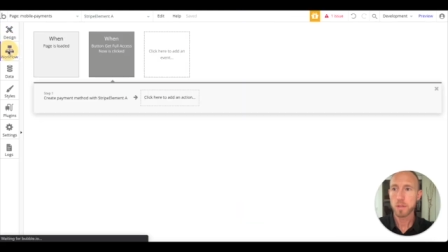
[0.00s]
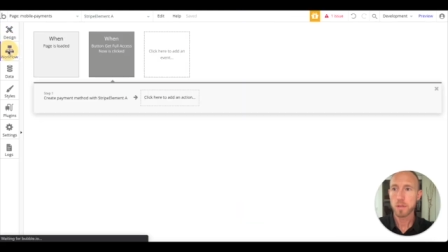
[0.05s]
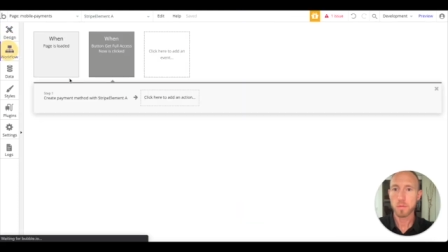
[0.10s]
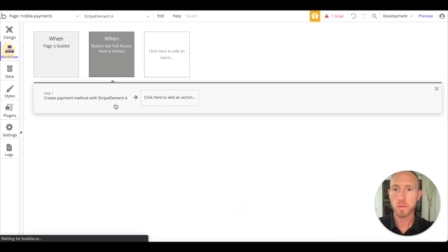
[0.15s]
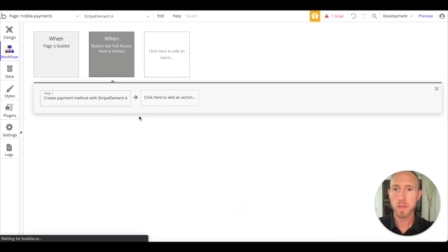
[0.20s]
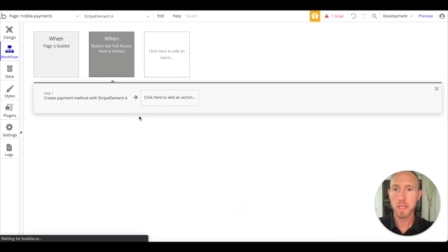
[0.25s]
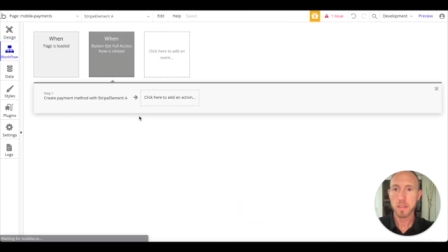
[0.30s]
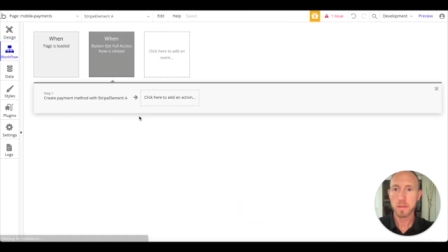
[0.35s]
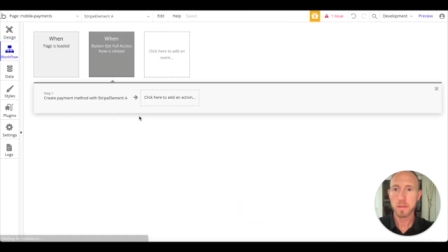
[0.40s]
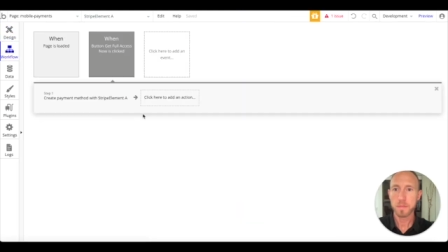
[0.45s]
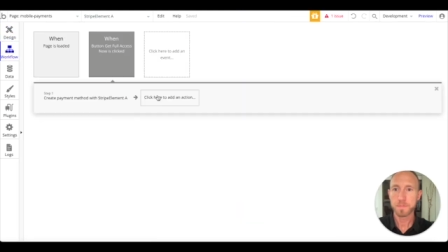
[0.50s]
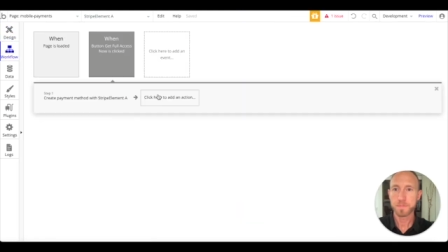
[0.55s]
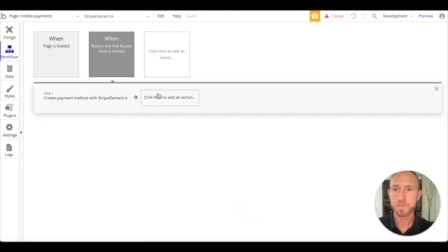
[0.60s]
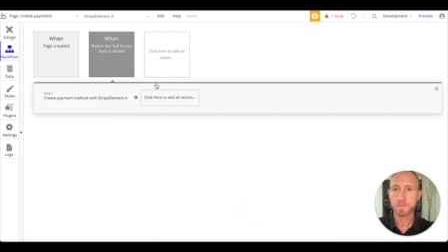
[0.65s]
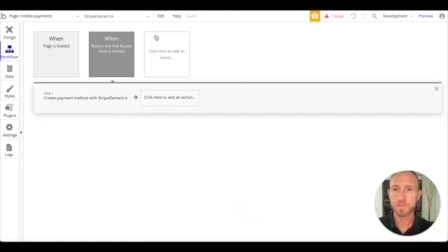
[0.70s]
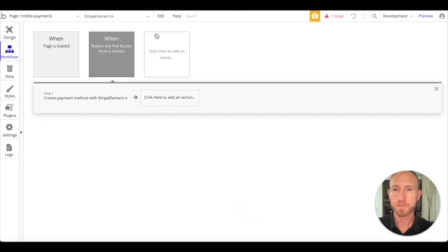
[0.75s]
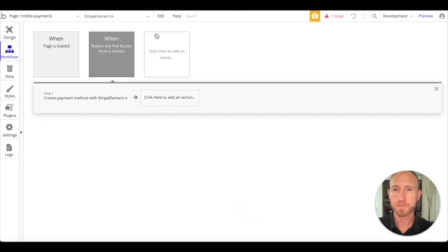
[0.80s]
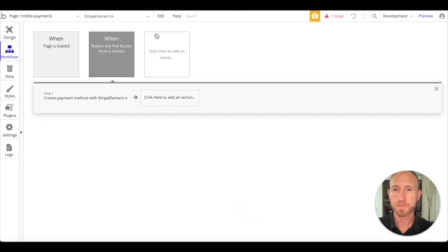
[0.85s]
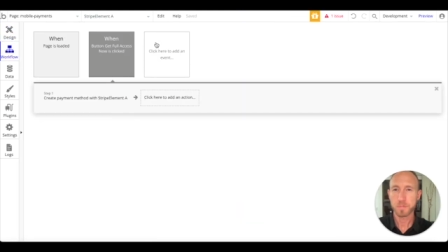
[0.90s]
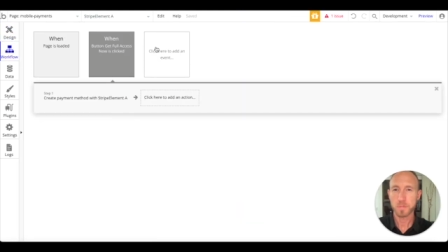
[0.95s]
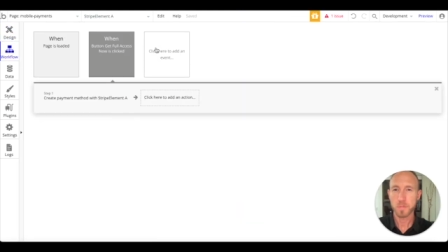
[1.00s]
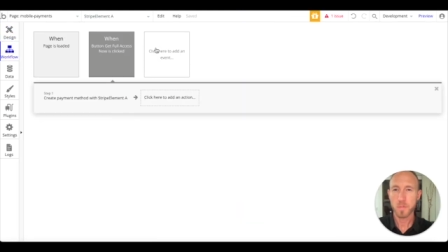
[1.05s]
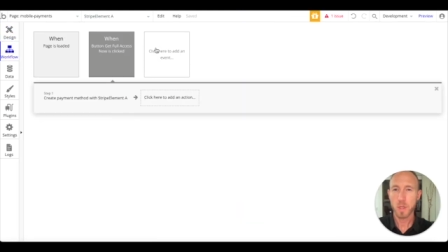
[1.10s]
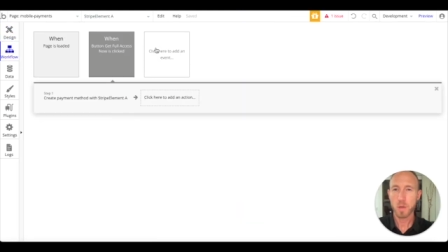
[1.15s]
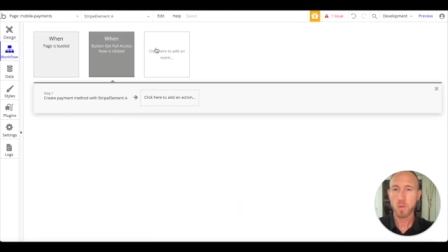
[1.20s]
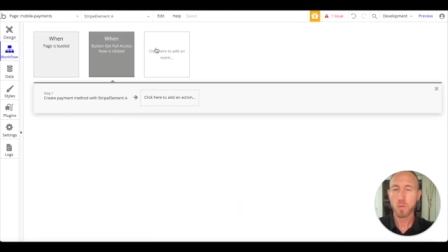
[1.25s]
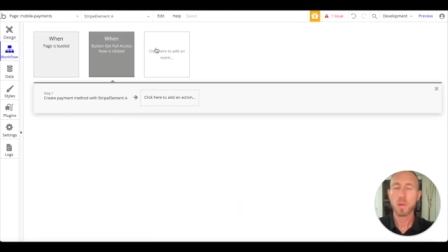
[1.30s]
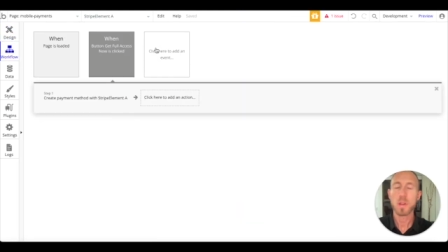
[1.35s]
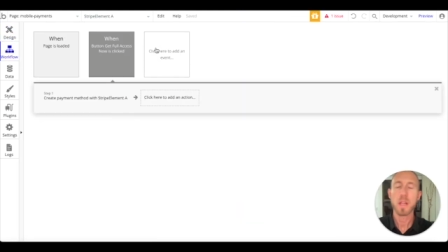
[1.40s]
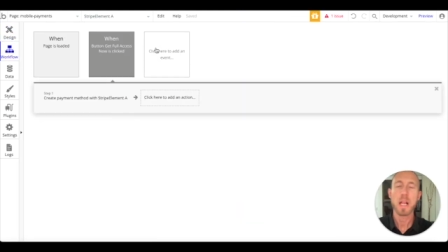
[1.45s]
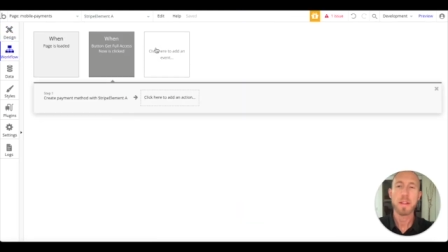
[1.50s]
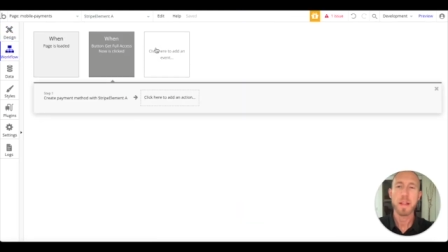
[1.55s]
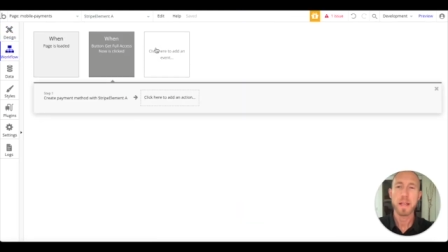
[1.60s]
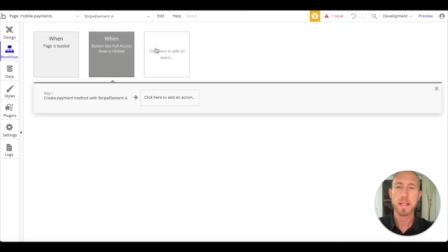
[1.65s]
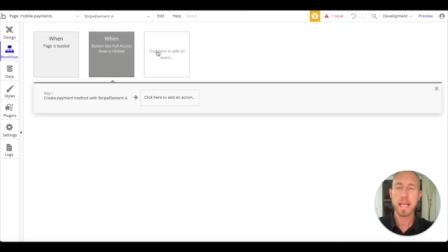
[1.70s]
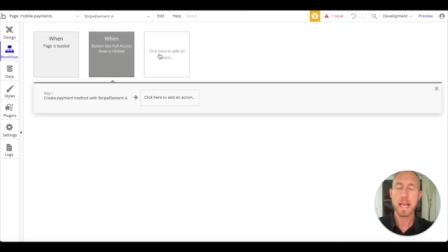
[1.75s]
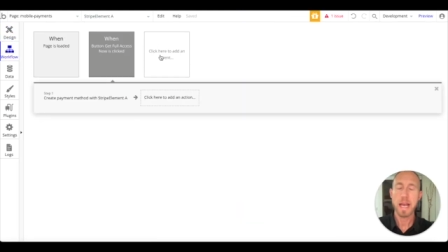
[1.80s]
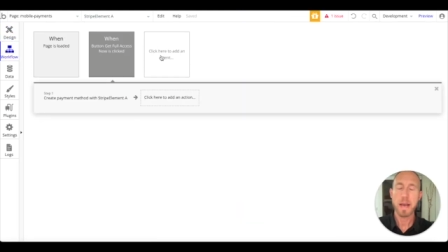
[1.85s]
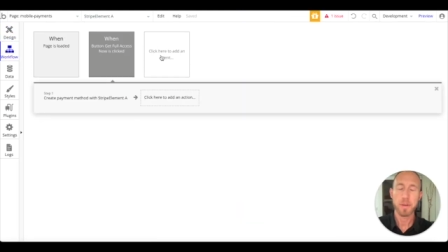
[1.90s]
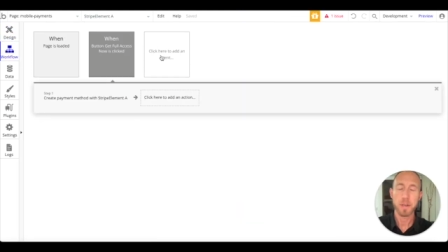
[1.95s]
well, we'll allow that to
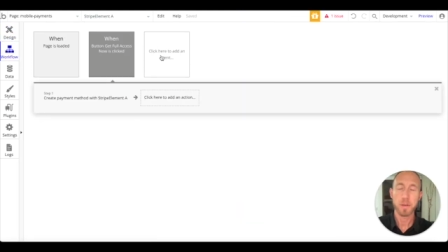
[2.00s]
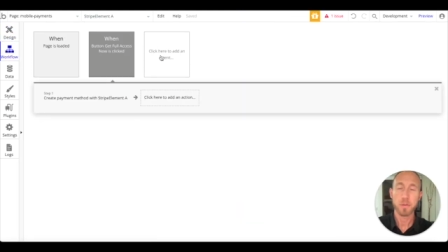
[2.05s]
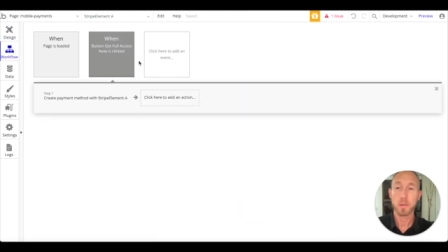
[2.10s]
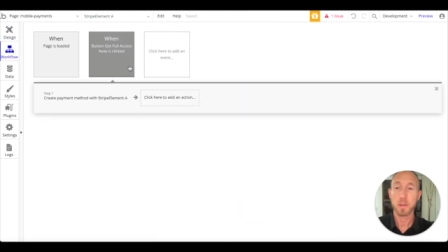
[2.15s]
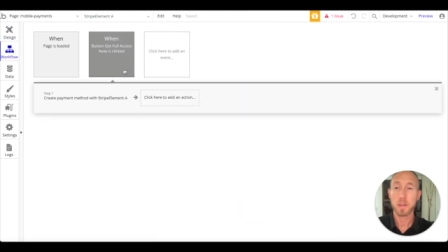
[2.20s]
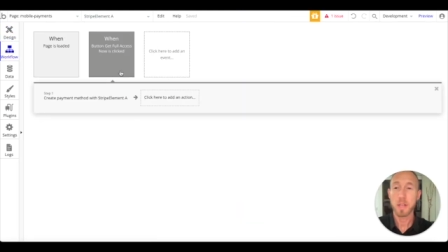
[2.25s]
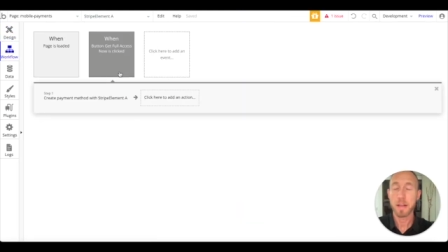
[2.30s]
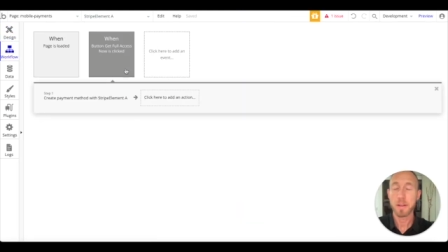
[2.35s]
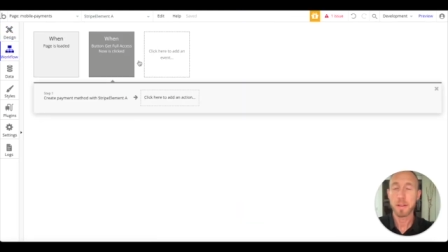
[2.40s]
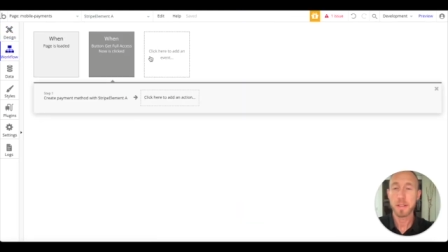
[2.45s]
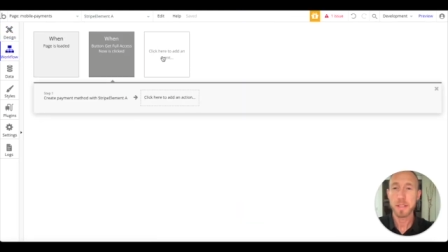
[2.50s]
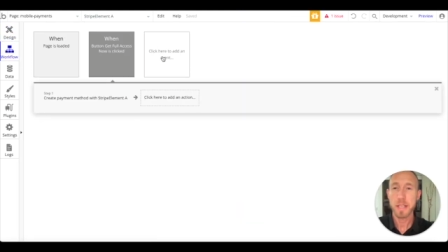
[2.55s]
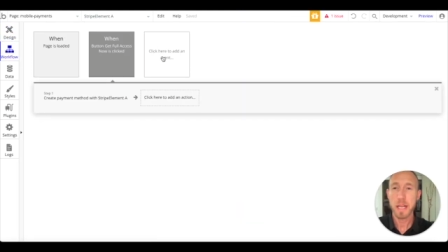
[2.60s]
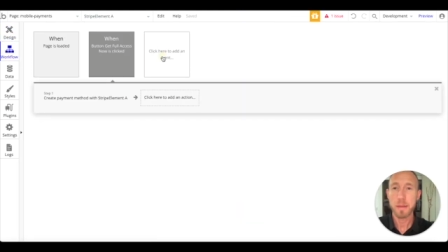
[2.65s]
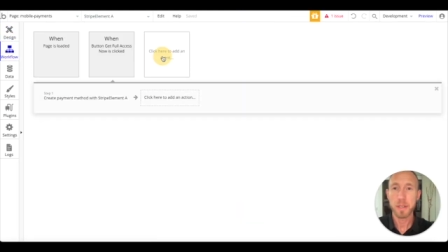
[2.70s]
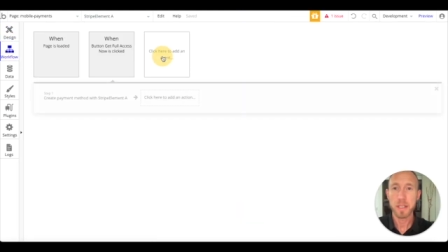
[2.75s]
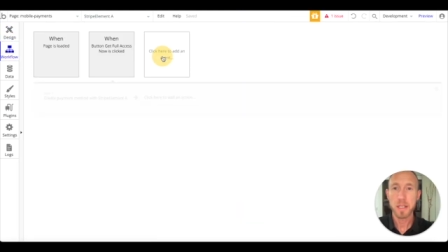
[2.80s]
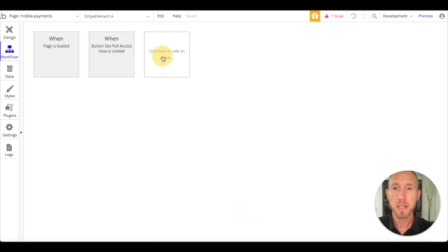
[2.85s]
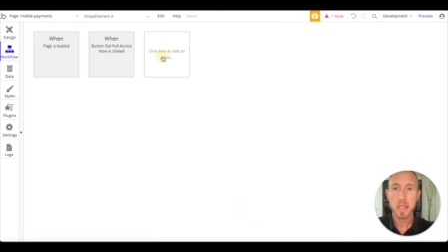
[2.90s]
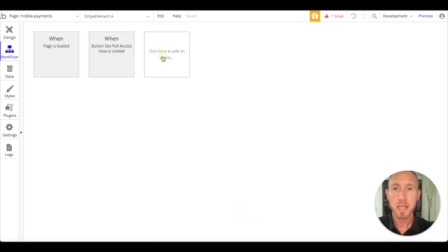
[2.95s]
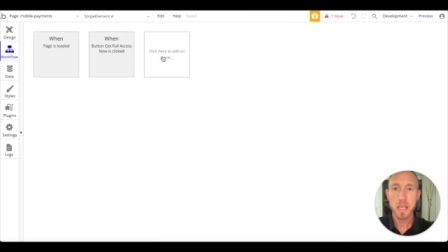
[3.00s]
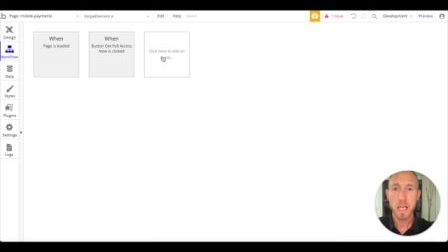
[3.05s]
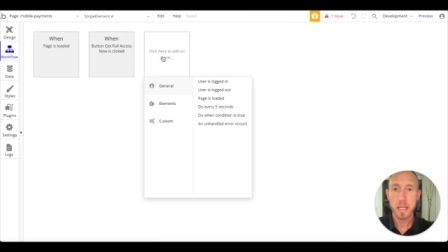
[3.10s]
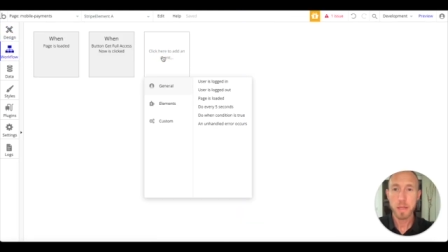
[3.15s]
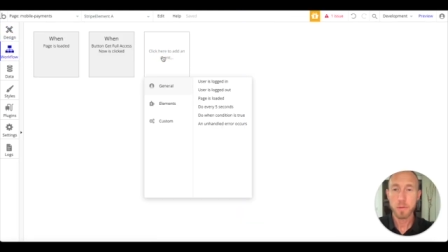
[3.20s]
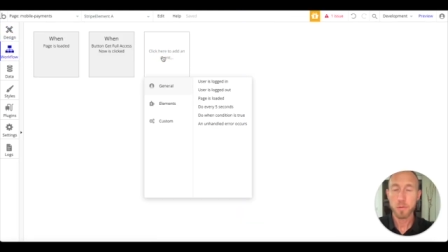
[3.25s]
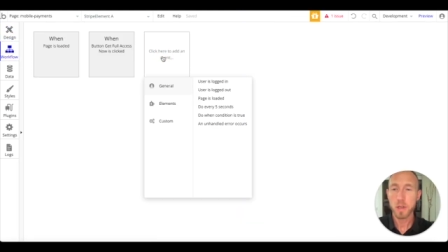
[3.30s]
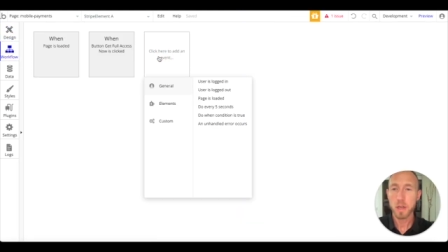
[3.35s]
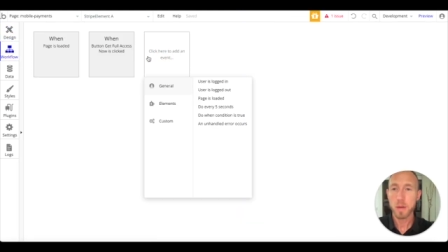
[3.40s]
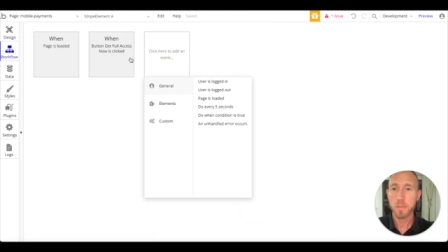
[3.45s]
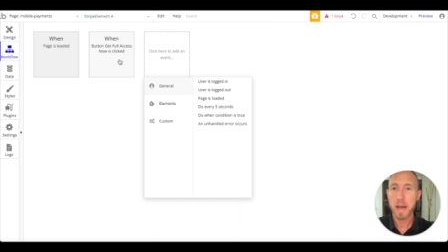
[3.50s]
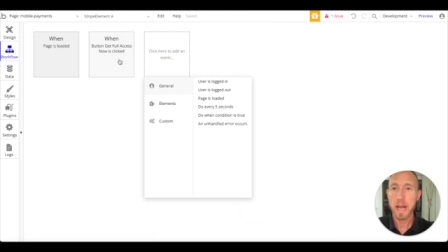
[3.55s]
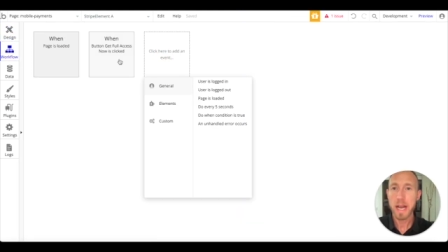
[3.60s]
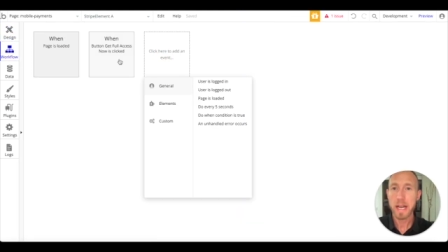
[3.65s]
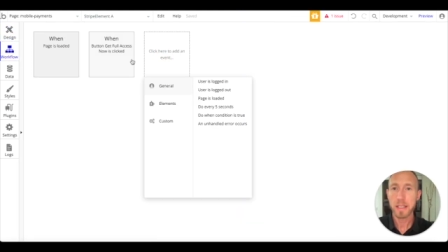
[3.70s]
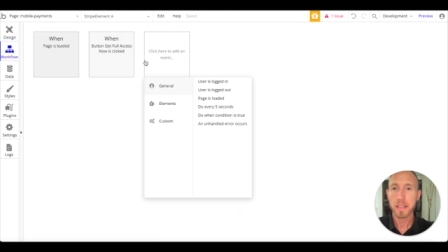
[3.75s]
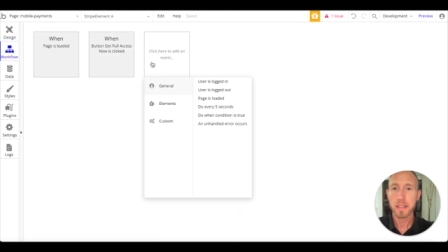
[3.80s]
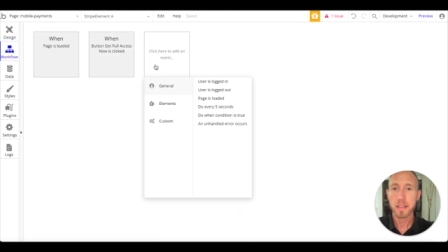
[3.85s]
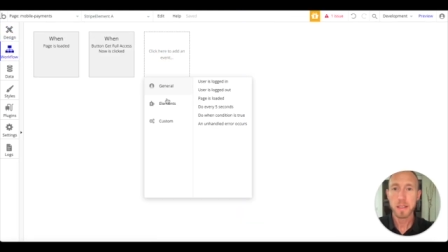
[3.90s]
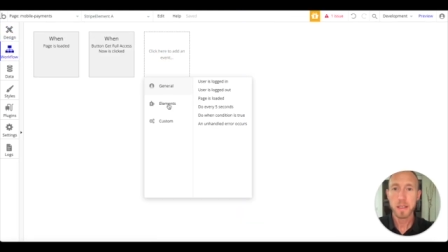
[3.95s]
happen. We'll allow this to happen. And then we'll come
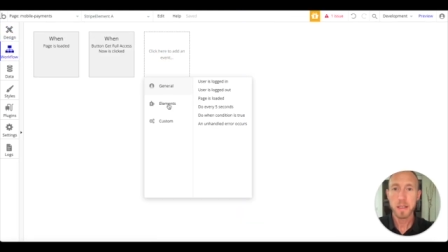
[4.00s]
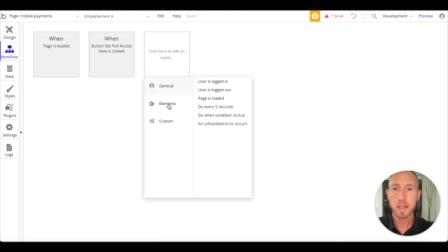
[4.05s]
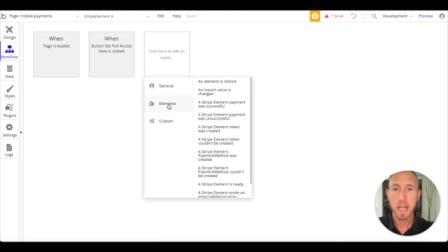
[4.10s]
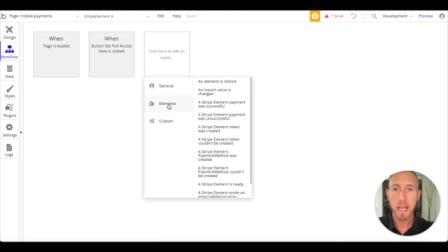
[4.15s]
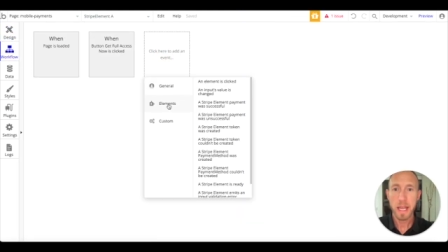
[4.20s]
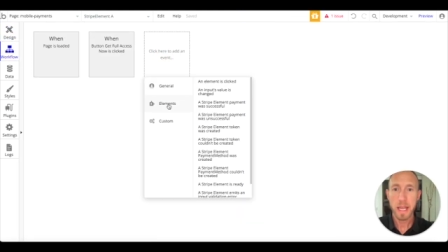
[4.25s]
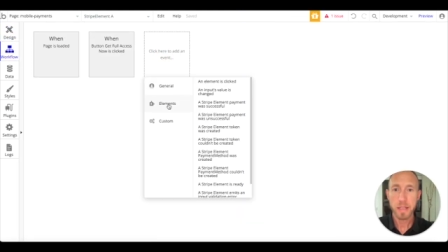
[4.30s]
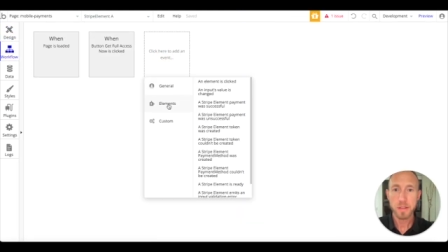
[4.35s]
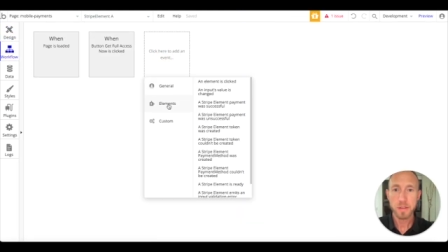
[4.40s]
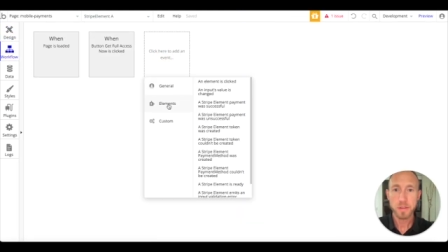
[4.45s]
back. And so